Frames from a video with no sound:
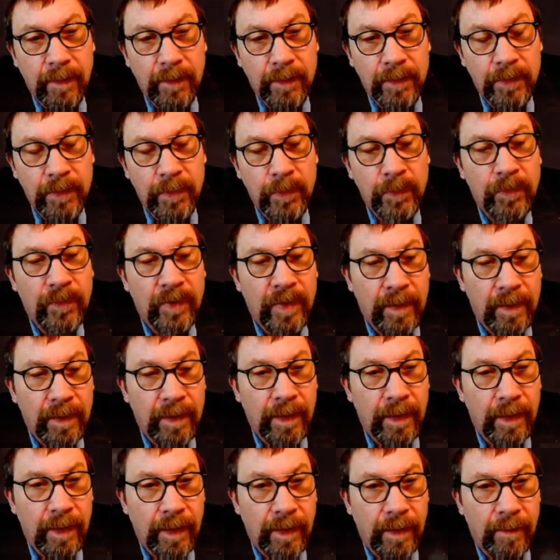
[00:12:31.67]

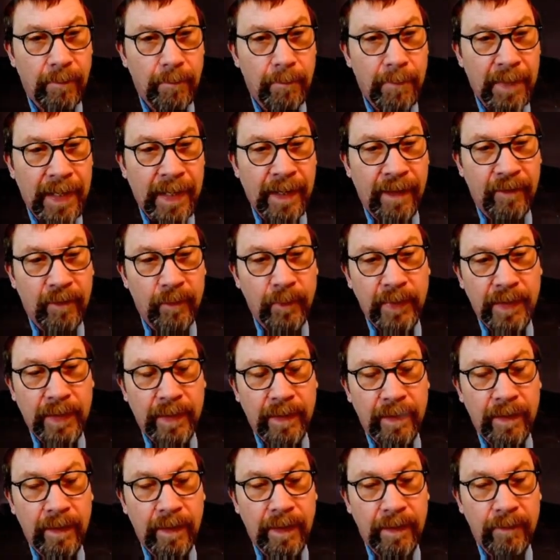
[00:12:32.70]
using math, we
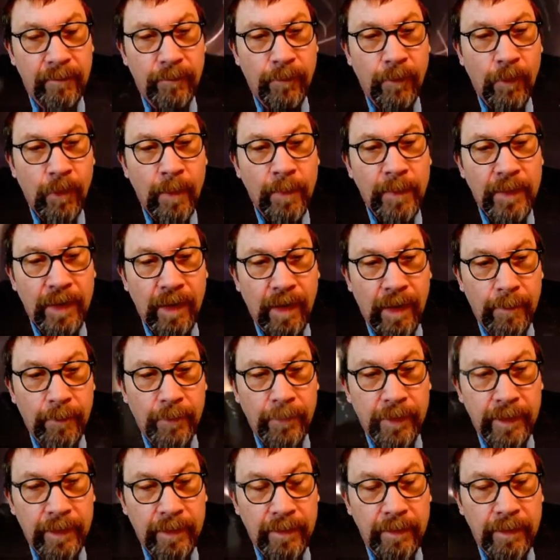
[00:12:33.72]
can inform the
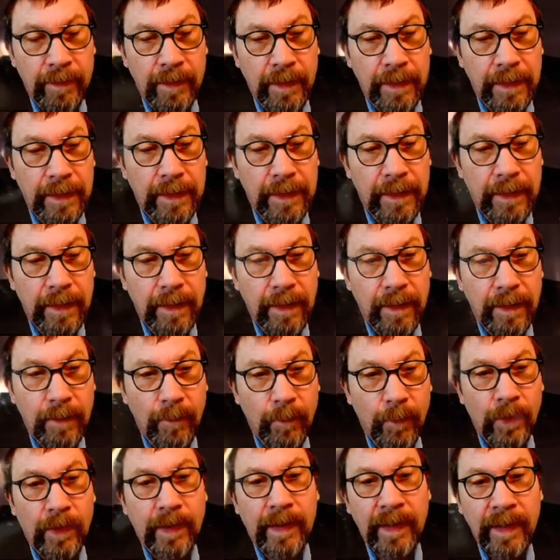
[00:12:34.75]
operator
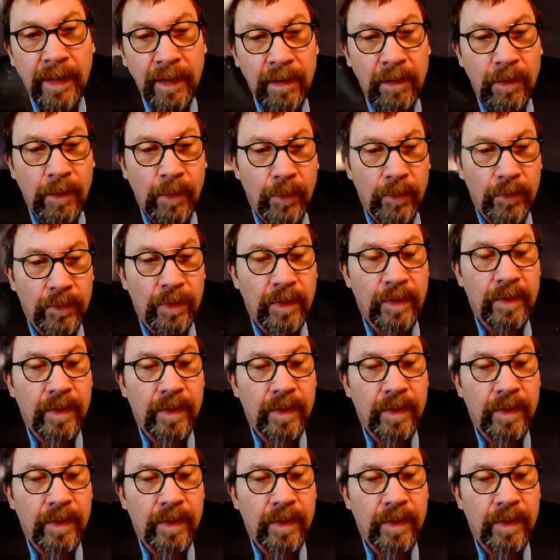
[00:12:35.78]
we're getting close